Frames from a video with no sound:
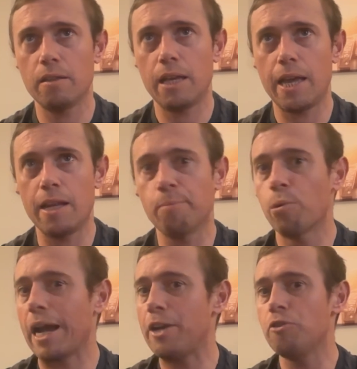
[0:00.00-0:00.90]
in a
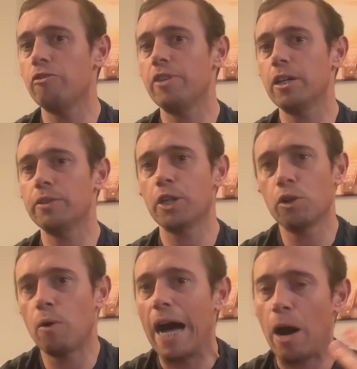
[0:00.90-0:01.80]
brand new field. You don't
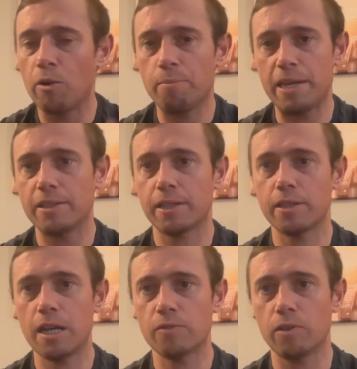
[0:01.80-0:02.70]
know how to be
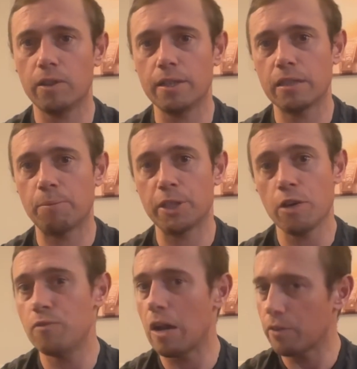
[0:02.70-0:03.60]
successful in something
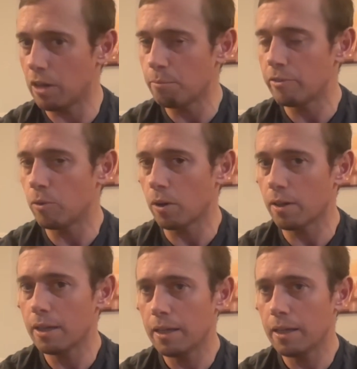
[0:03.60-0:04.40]
you've never done before.